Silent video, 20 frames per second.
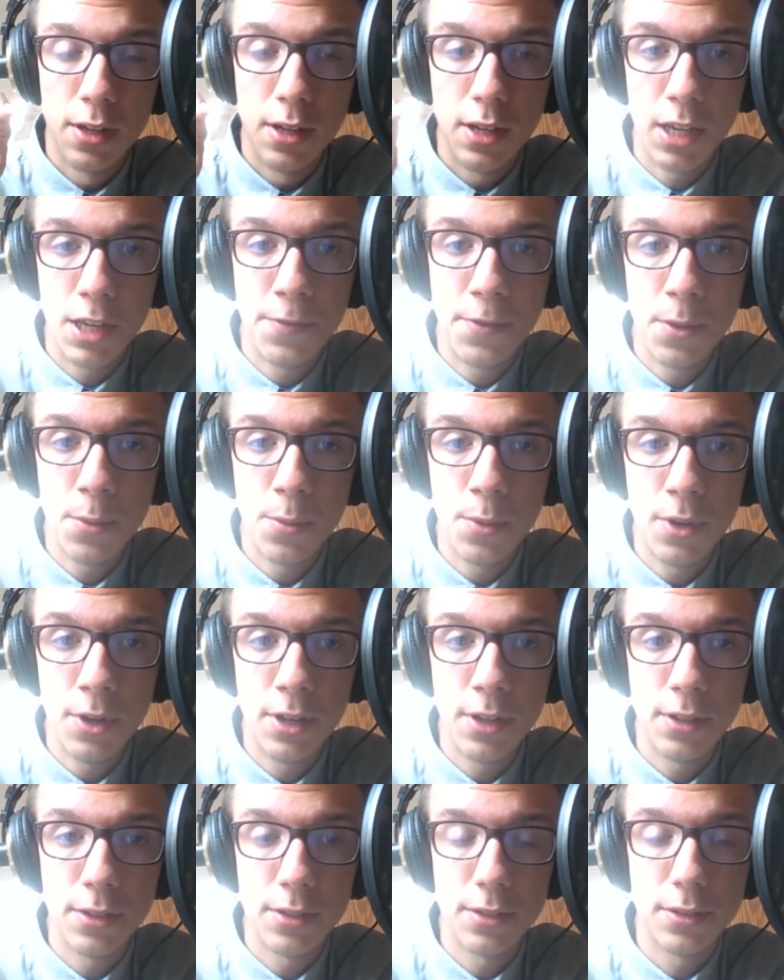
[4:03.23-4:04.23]
if you
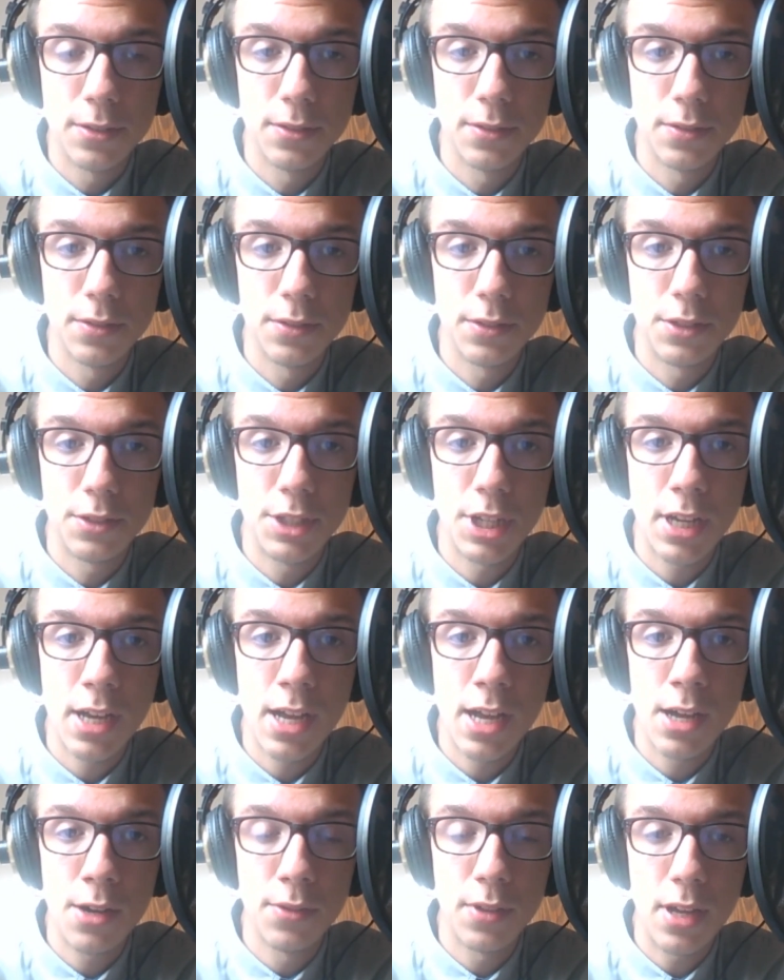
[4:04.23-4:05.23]
wanna check
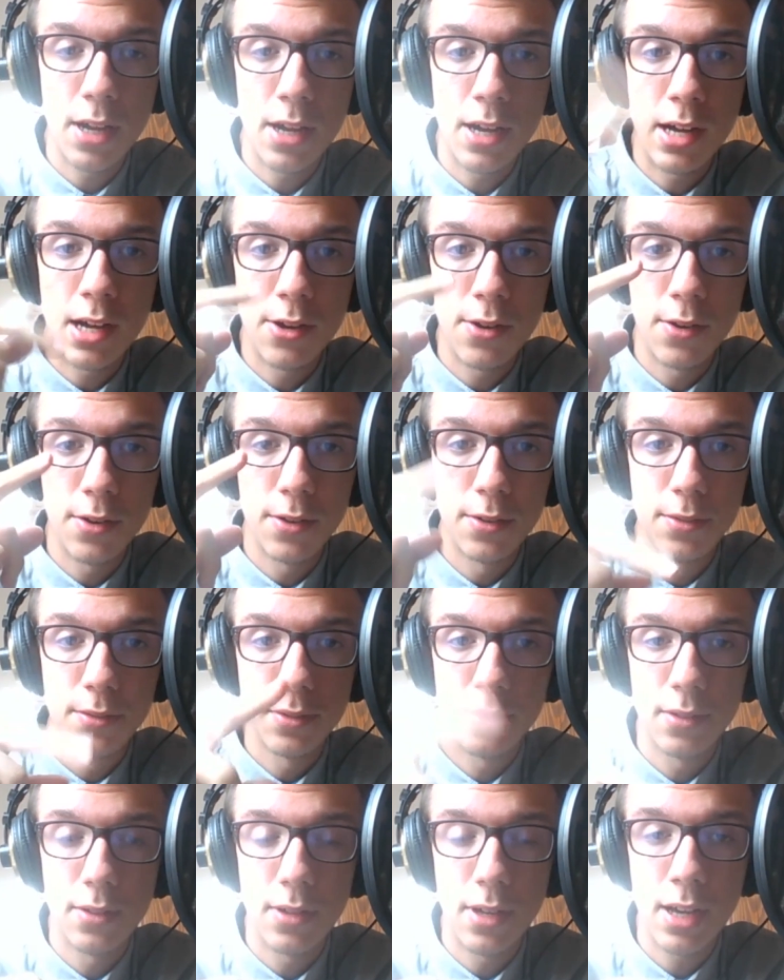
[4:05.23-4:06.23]
out our
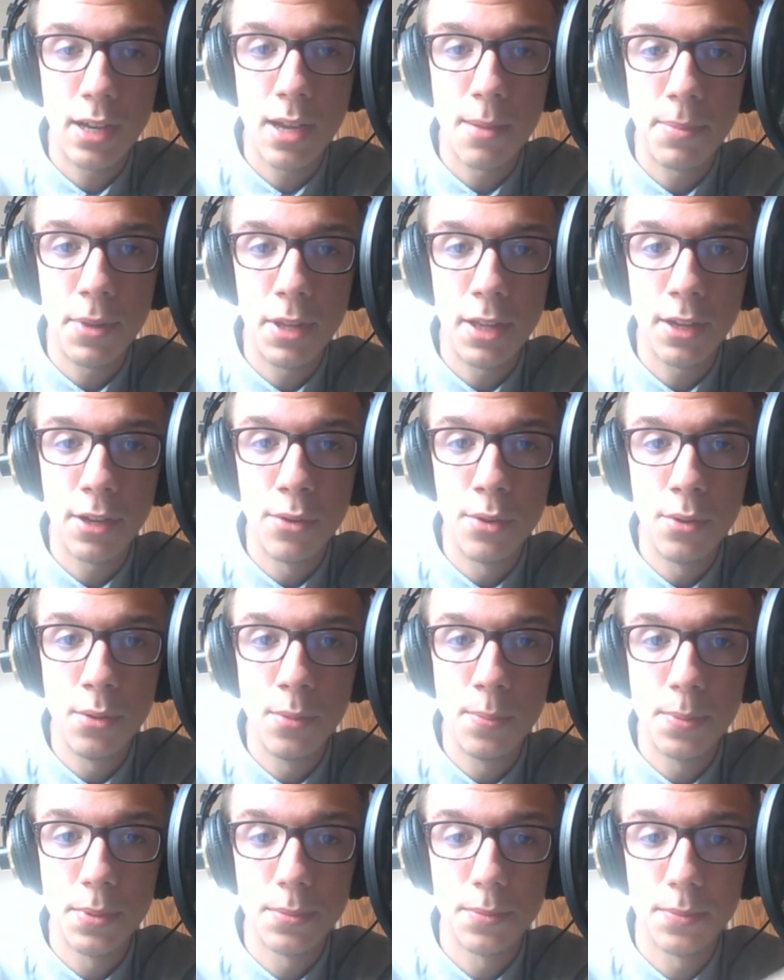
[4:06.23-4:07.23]
acappella
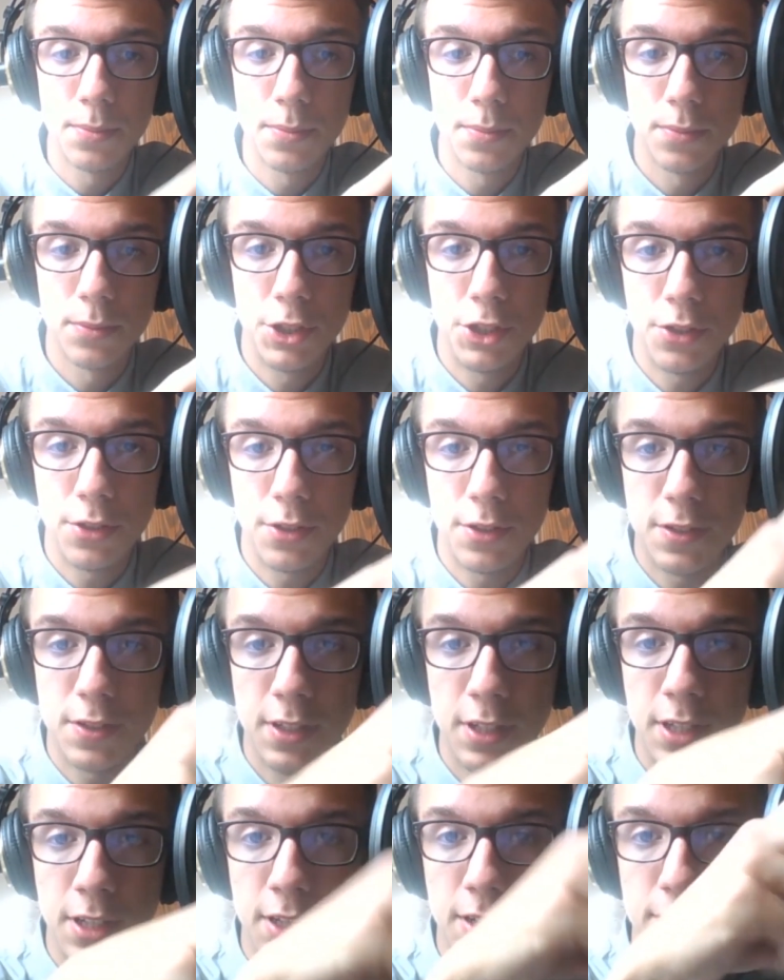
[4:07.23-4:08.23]
group, Shot
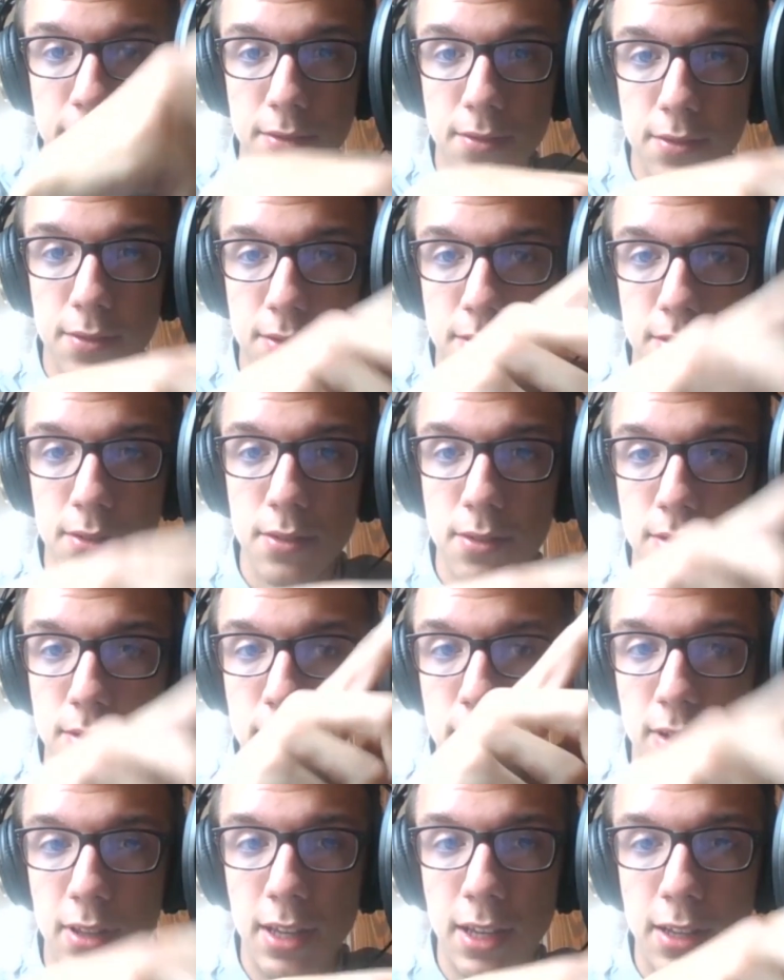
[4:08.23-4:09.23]
C,
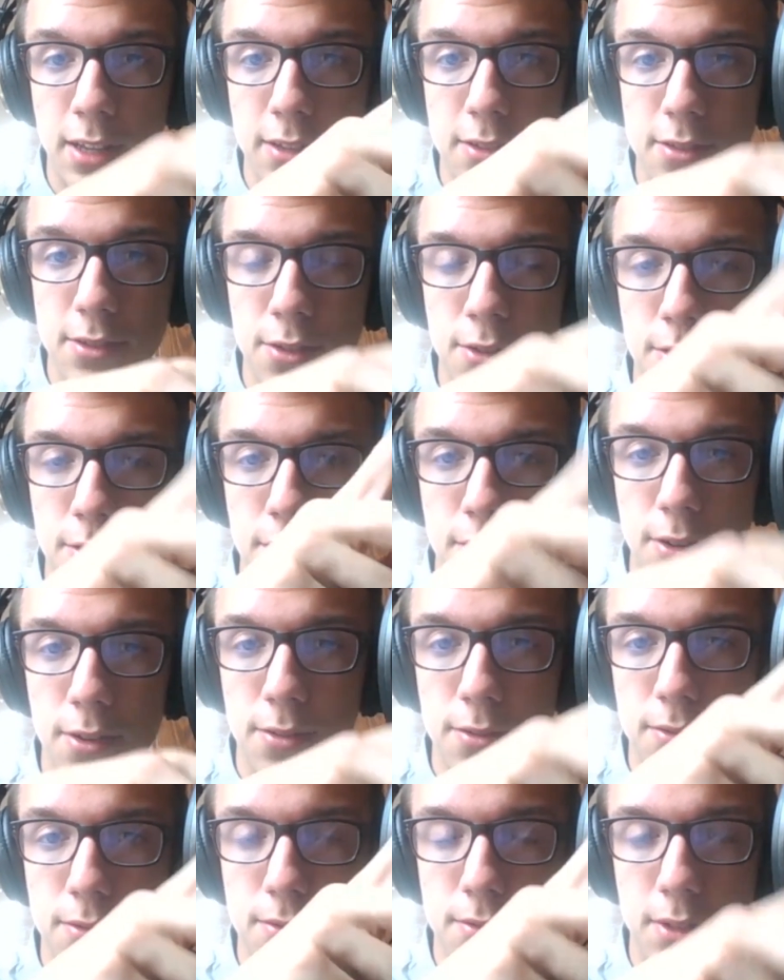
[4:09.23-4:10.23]
links are
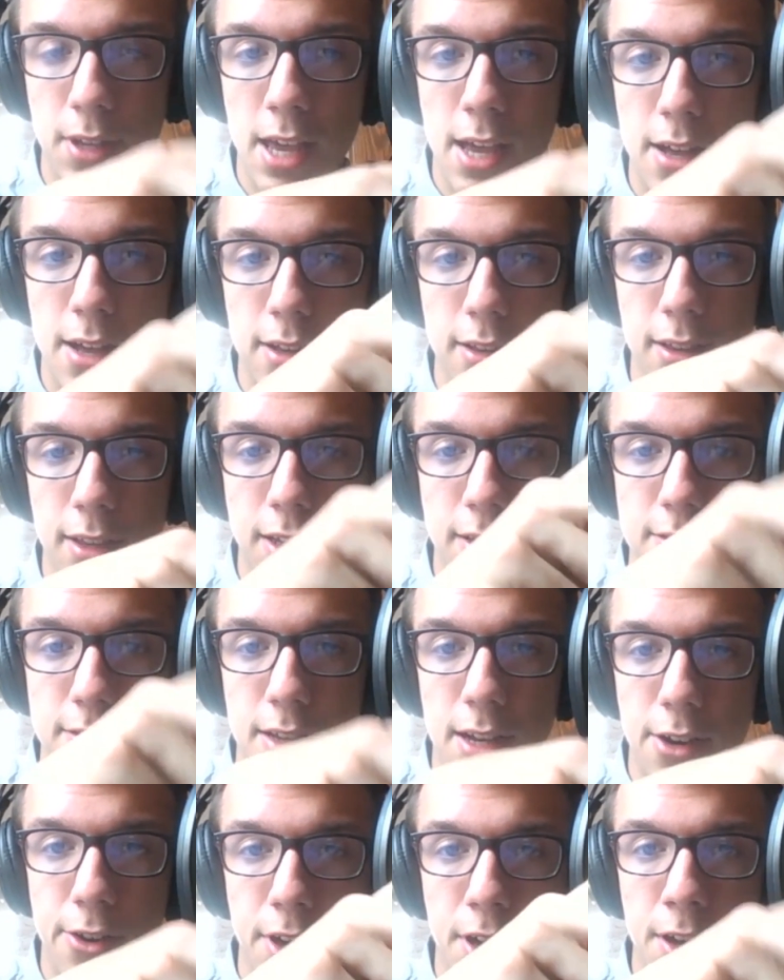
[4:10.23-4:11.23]

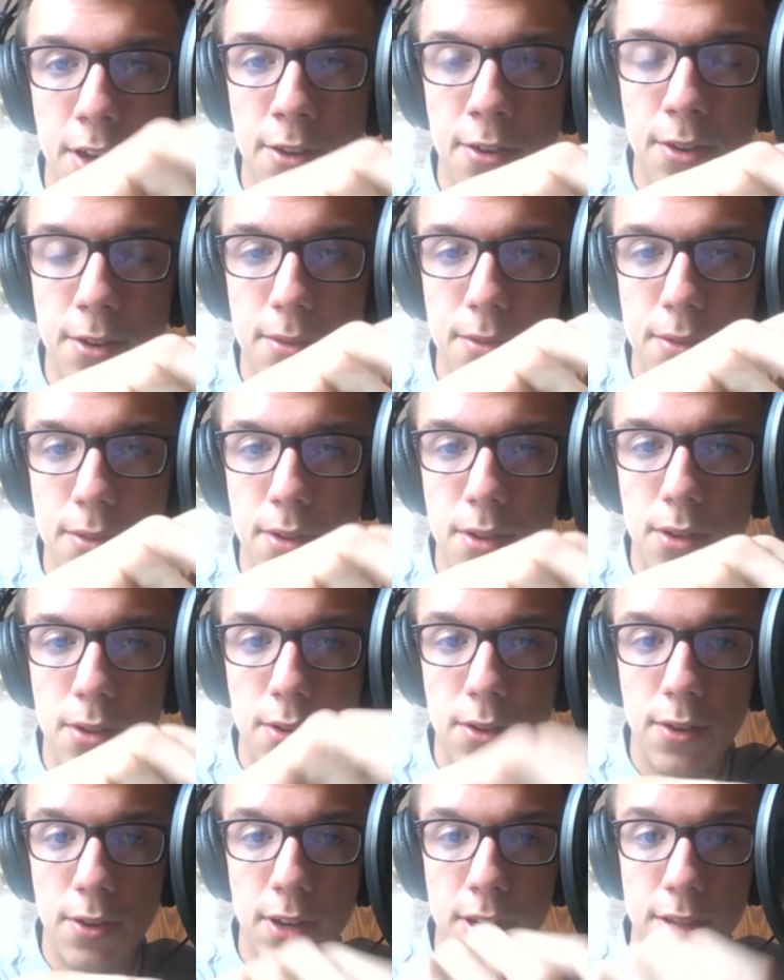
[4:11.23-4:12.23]
here
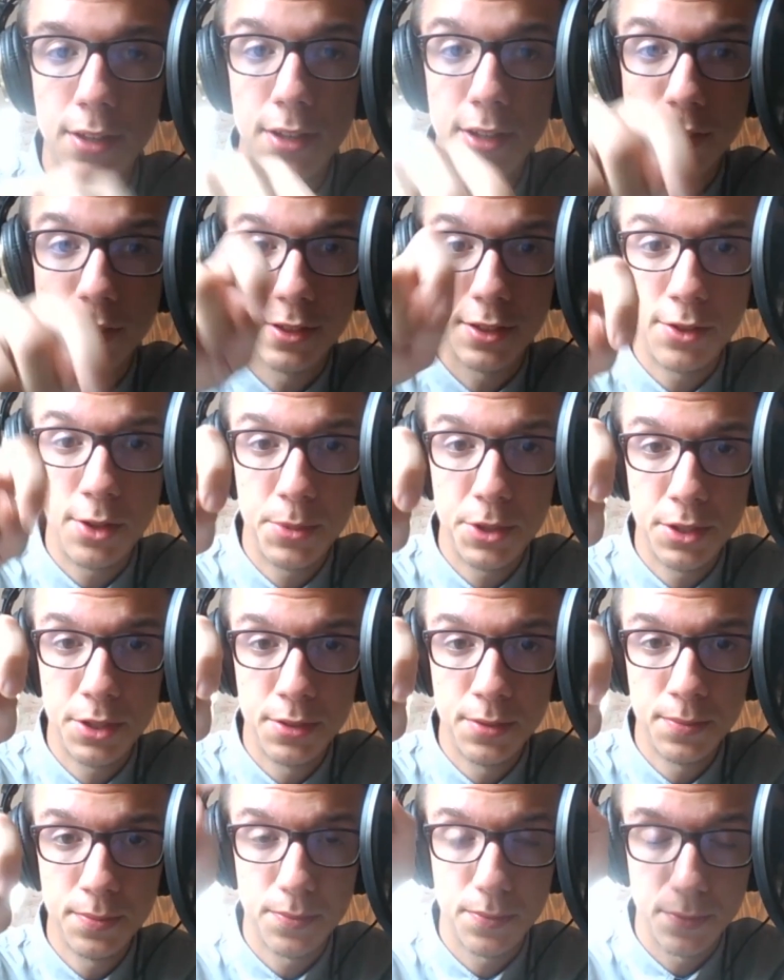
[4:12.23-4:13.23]
or in the
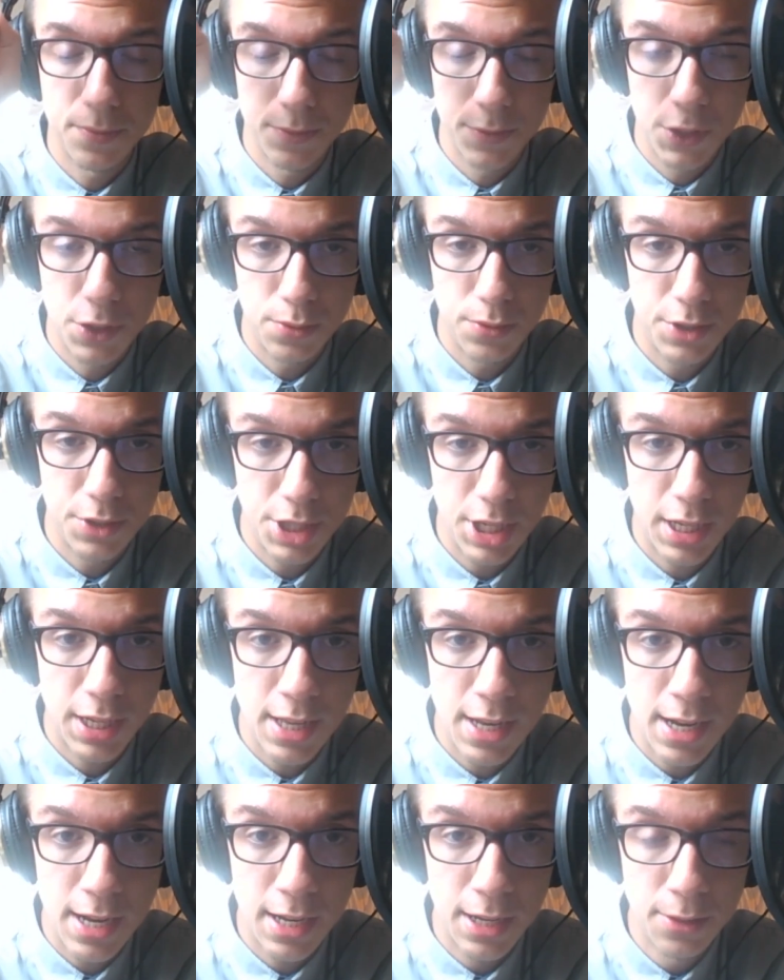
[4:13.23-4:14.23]
description. So check
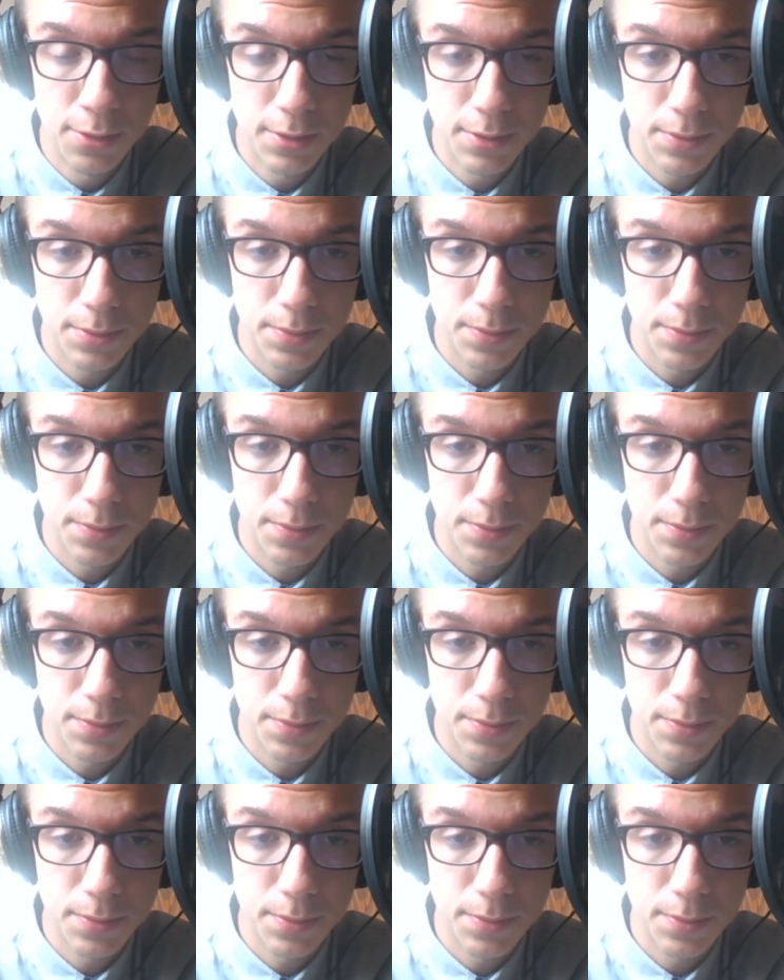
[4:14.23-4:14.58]
it out.